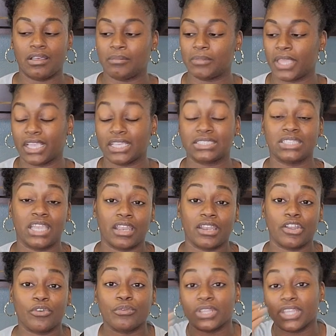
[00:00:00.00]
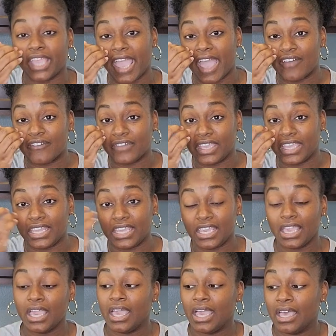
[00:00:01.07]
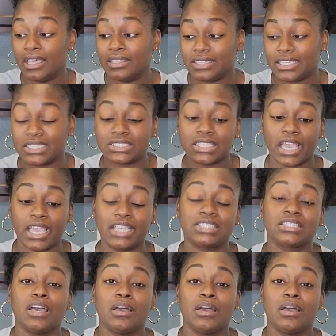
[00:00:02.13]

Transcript: Like I said, I don't really have any dislikes.